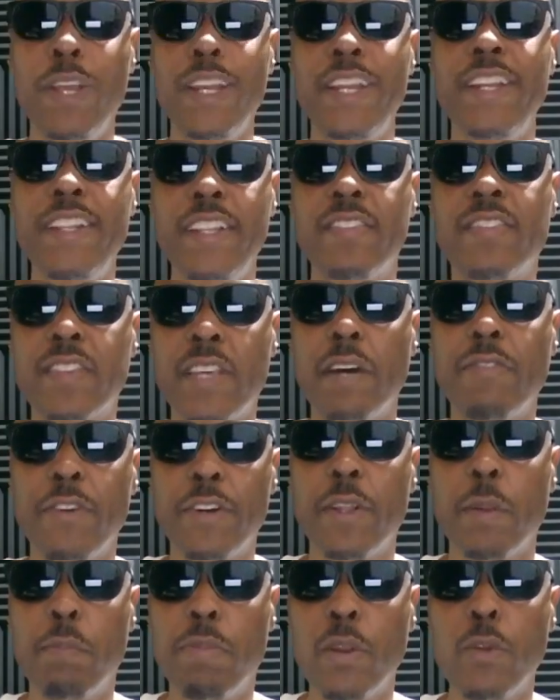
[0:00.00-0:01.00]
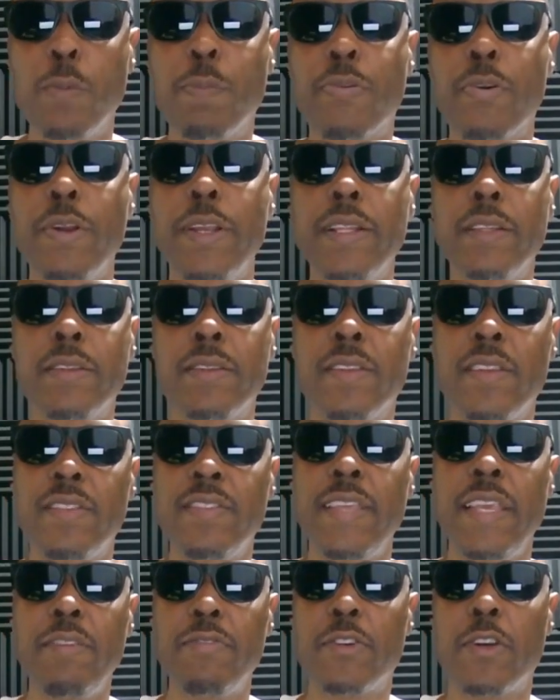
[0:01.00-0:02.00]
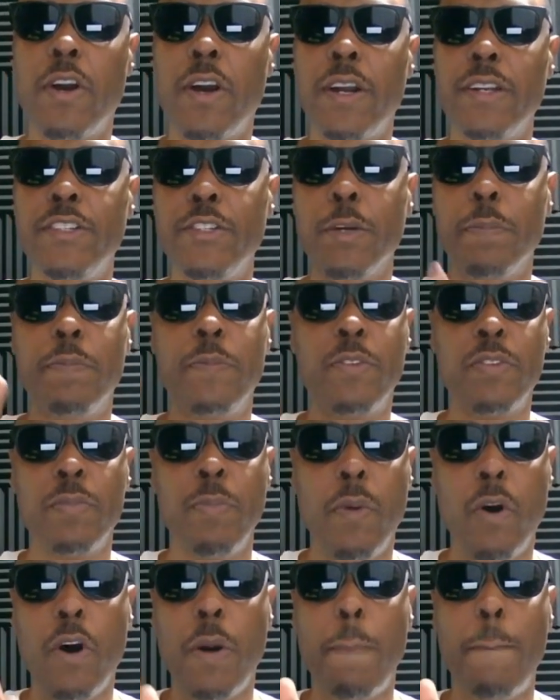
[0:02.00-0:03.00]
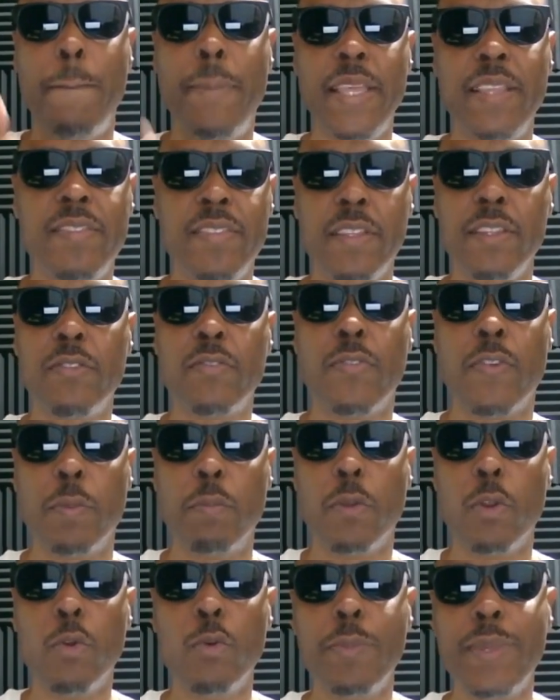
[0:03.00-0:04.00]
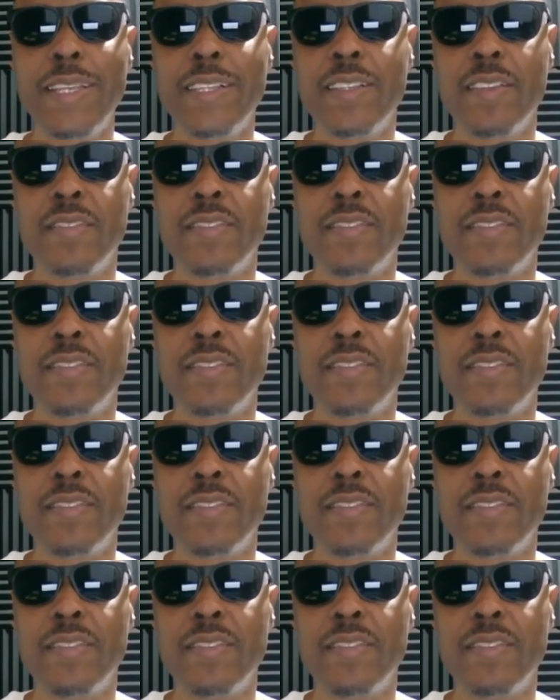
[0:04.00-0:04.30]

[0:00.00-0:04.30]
Want to discover a blueprint to safeguard your small business from looming